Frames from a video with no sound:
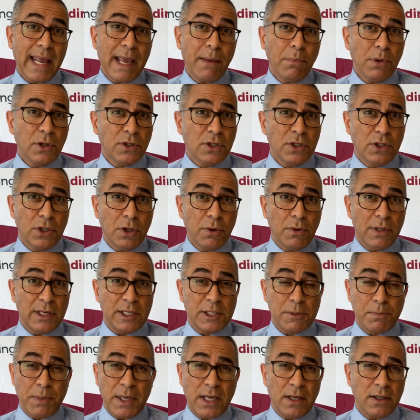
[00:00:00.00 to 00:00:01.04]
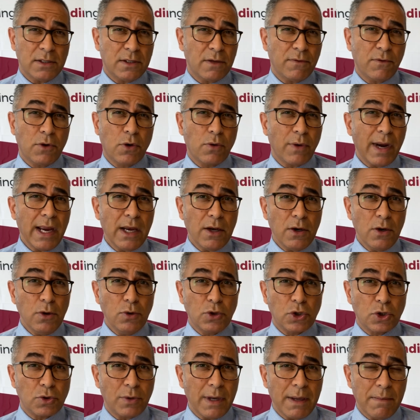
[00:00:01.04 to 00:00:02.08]
able to do this because of great new
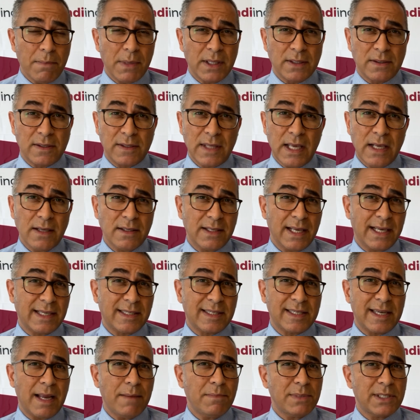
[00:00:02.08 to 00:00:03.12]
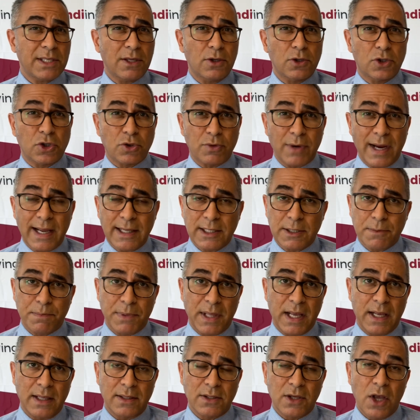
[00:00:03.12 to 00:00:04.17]
treatments, things like stem cell
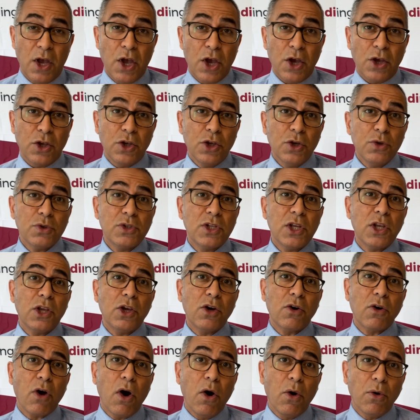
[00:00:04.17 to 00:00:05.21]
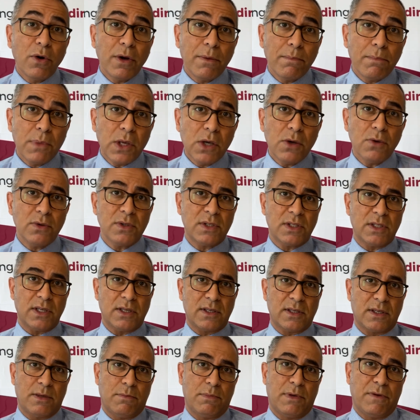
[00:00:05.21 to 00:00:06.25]
transplants, using your own immune
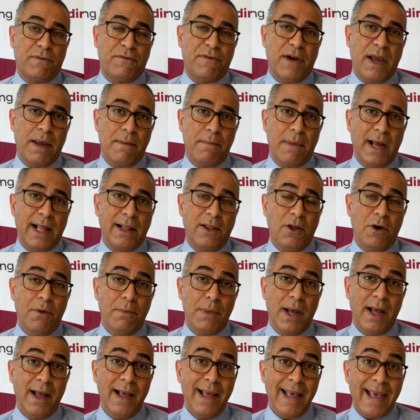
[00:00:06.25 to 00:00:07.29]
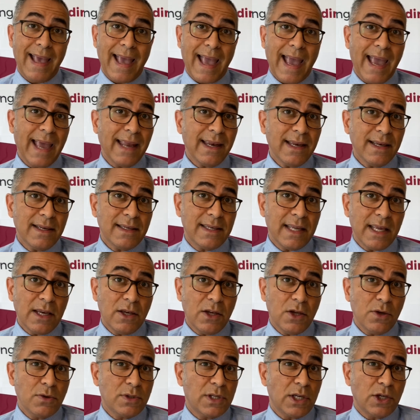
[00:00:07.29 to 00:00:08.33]
system to fight myeloma, and
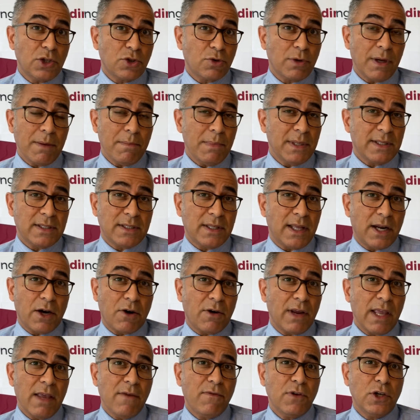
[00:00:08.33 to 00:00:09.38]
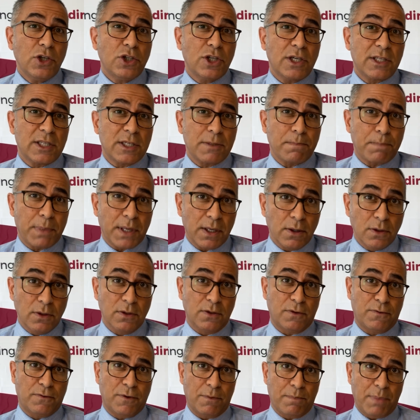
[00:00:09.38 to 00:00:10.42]
indeed using treatments that are even just
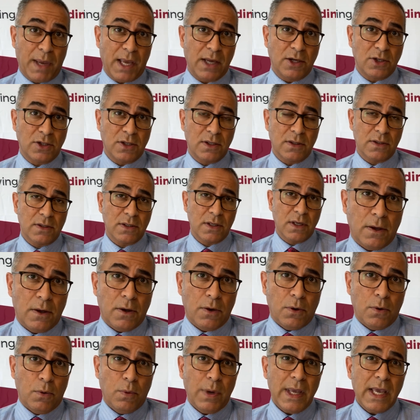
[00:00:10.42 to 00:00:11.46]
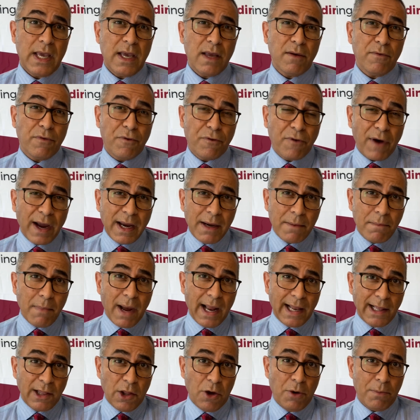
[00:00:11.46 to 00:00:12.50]
pills for patients. We can fight
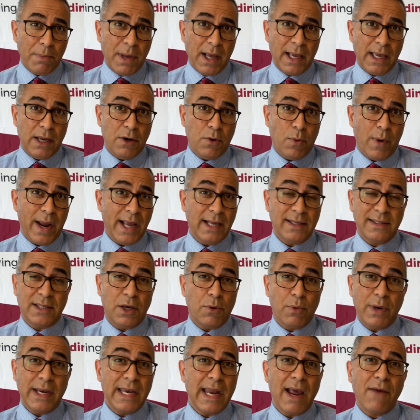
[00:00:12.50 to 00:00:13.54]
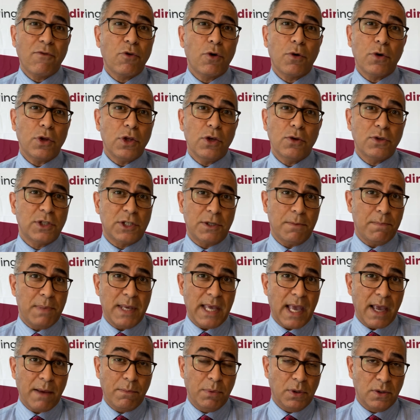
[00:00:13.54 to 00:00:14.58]
myeloma in ways that we never used to
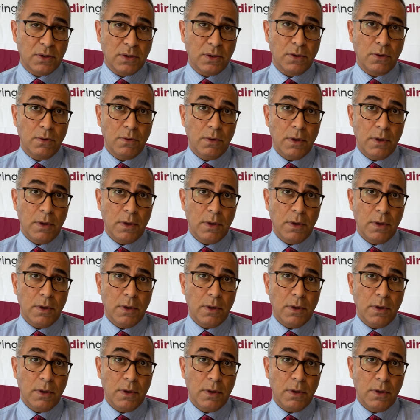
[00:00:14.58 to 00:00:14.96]
be able to.